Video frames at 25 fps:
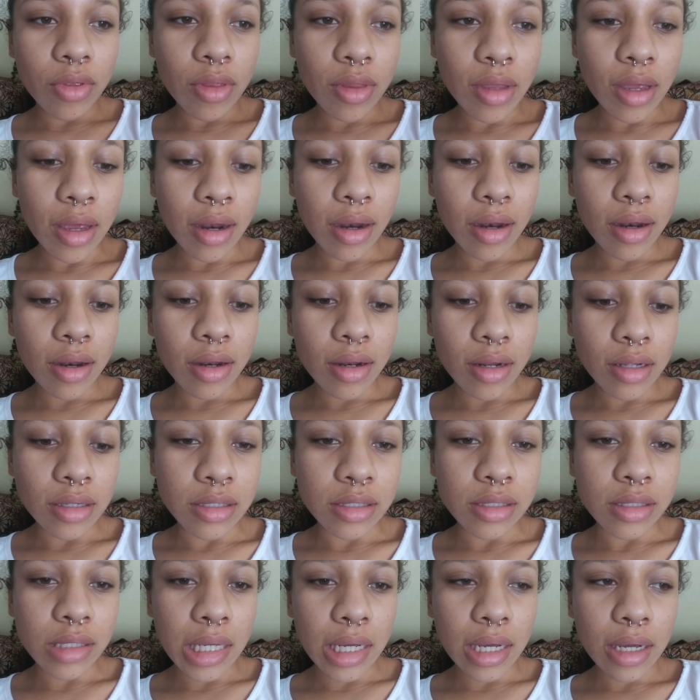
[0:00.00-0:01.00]
that
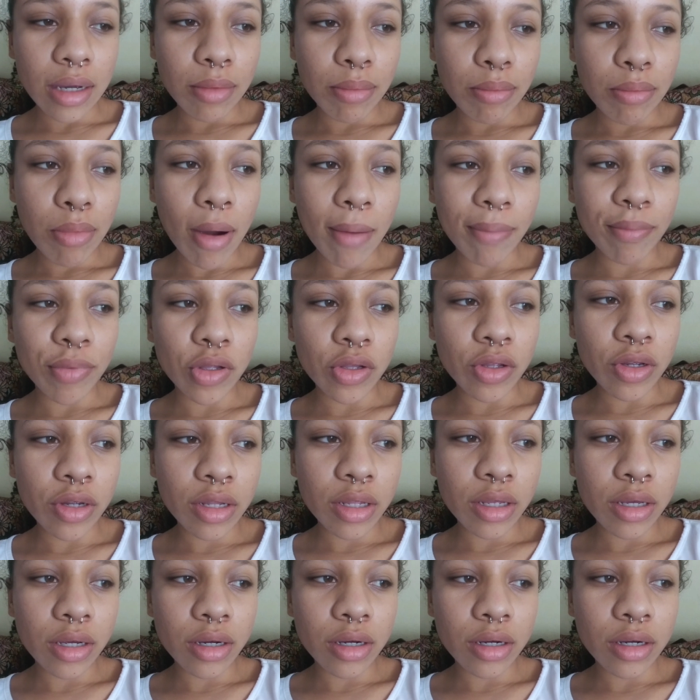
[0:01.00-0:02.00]
is like popular
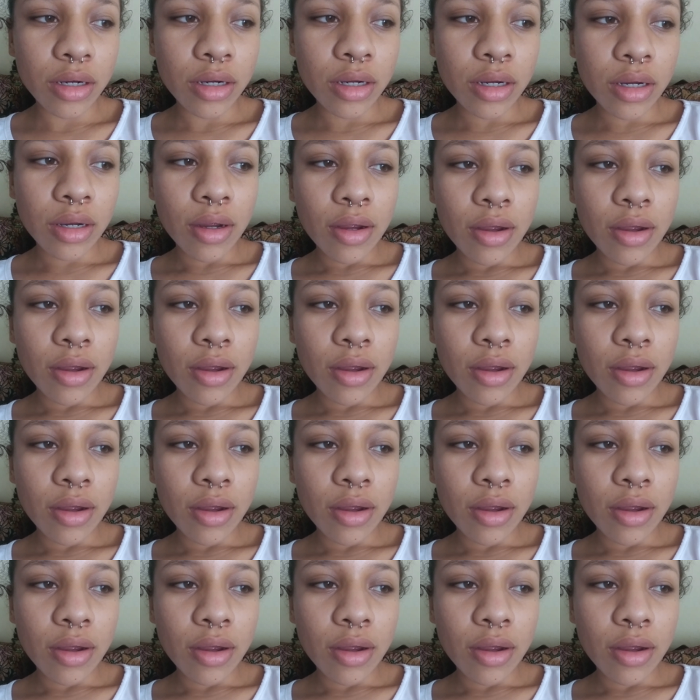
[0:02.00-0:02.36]
there.